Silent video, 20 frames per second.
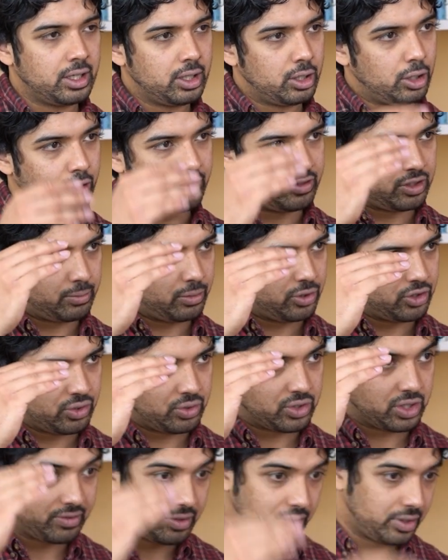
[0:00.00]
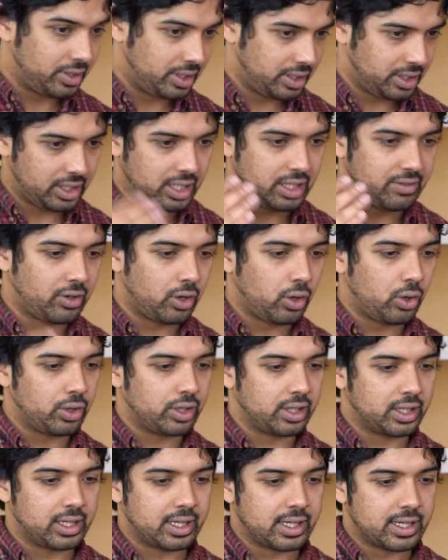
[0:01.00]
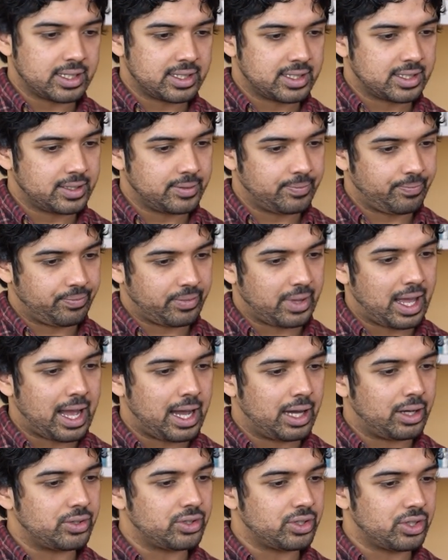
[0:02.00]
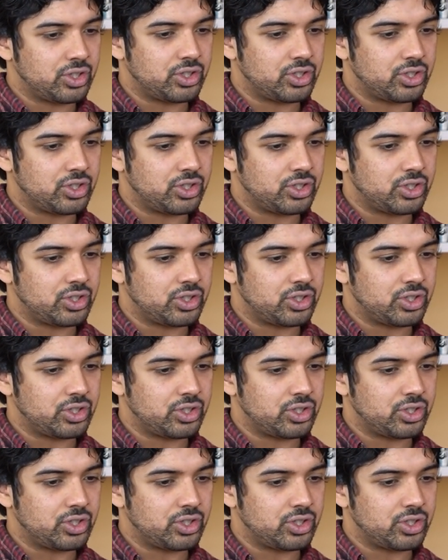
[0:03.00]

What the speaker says: of the modules of an even longer list. How do